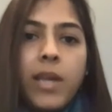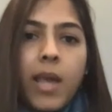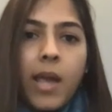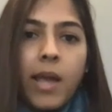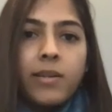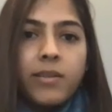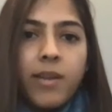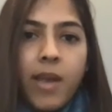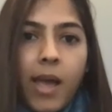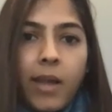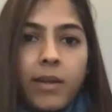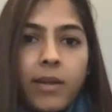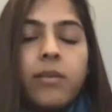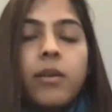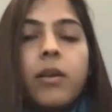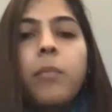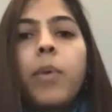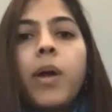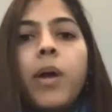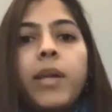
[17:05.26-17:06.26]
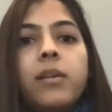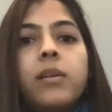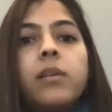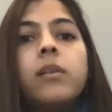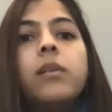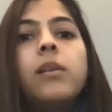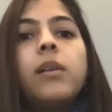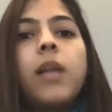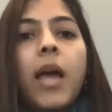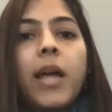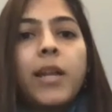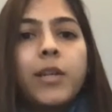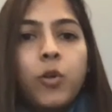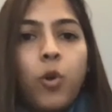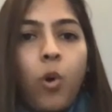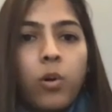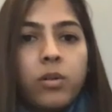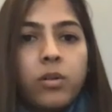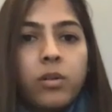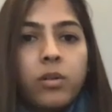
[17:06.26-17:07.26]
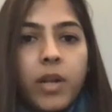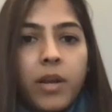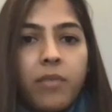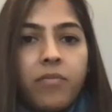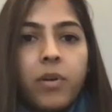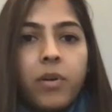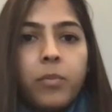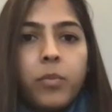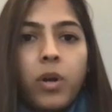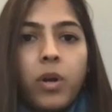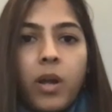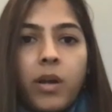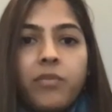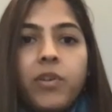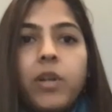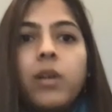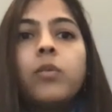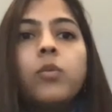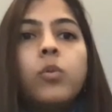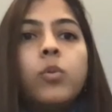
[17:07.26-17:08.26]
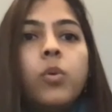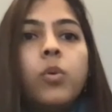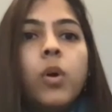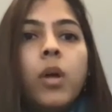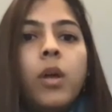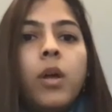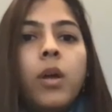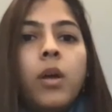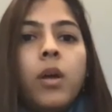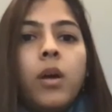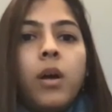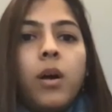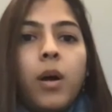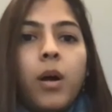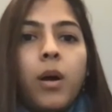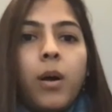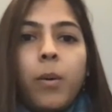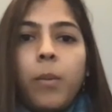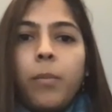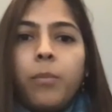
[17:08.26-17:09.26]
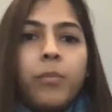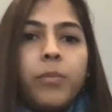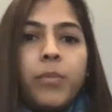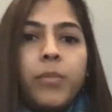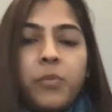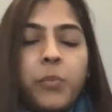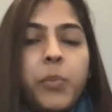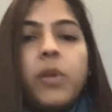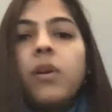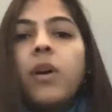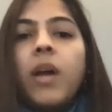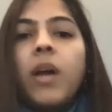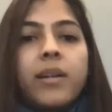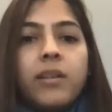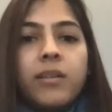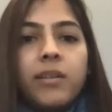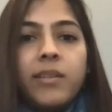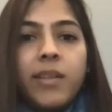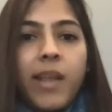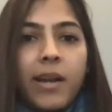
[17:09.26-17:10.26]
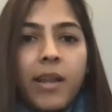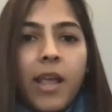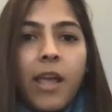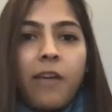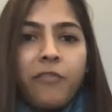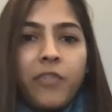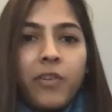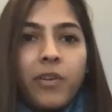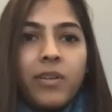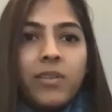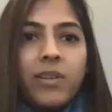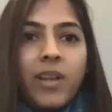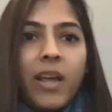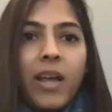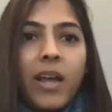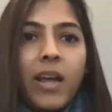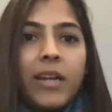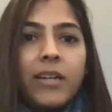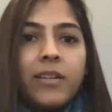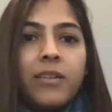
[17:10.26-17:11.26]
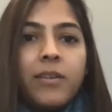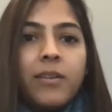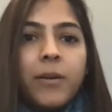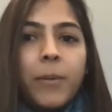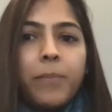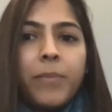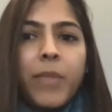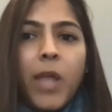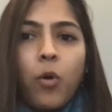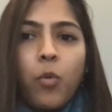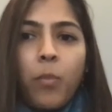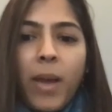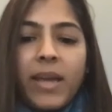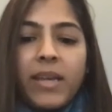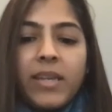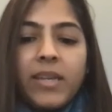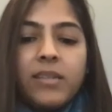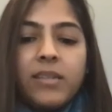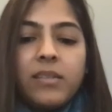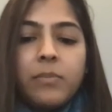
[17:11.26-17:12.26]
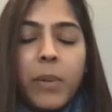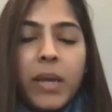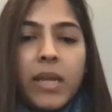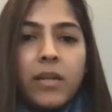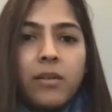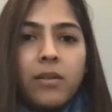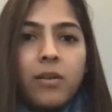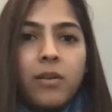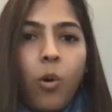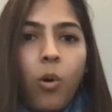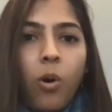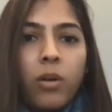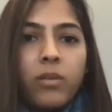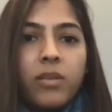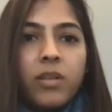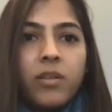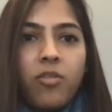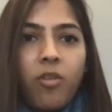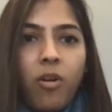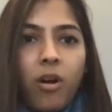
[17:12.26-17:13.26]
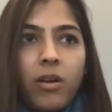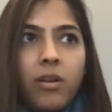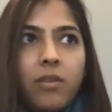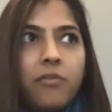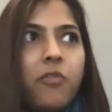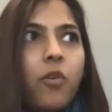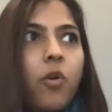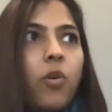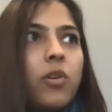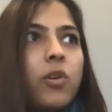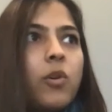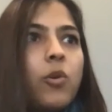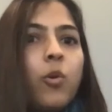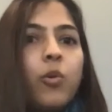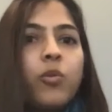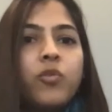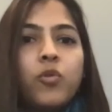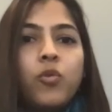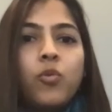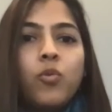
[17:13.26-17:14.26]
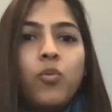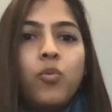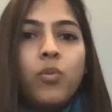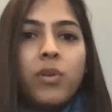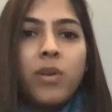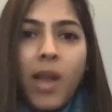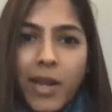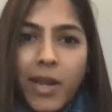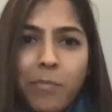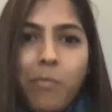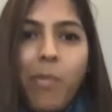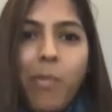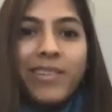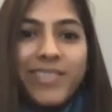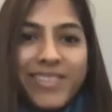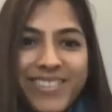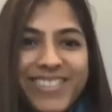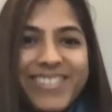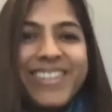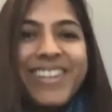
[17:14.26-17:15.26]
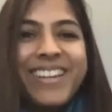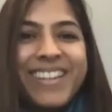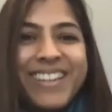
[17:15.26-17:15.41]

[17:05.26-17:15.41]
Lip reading: and Dan Carmichael, and Dr. Eva Morava, who spearheaded that effort. And now Maggie's been on the drug for close to 9 months.